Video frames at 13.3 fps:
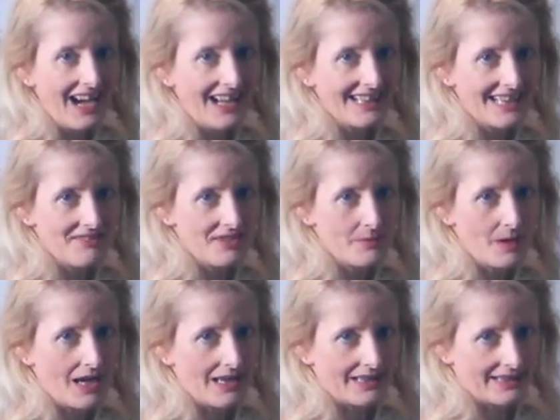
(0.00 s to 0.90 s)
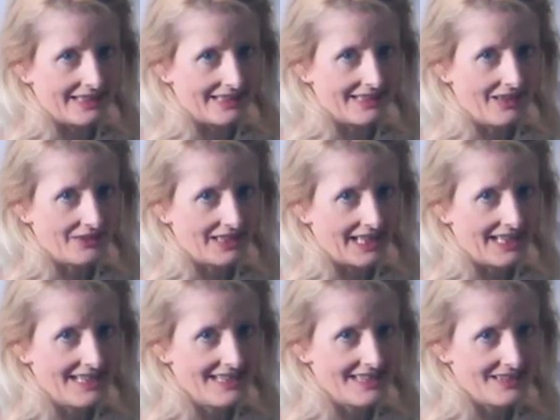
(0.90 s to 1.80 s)
Hi everybody.
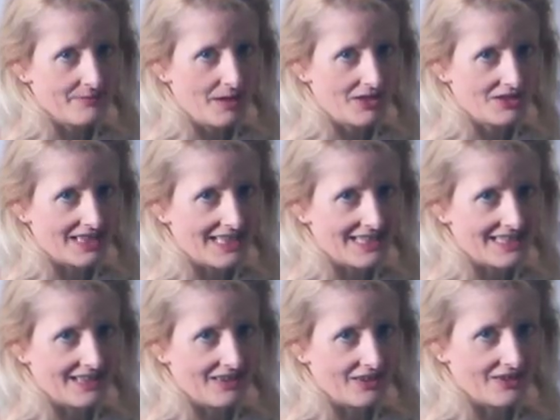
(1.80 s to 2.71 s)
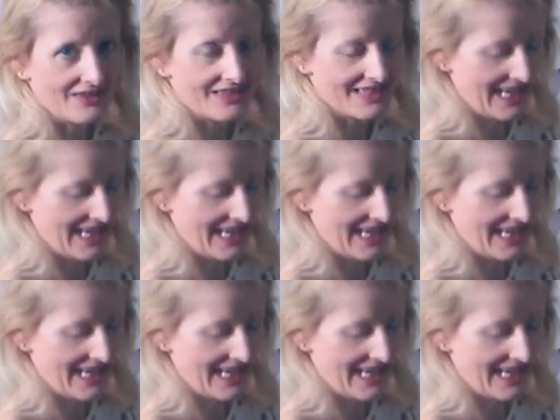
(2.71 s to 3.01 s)
Okay, it's much later on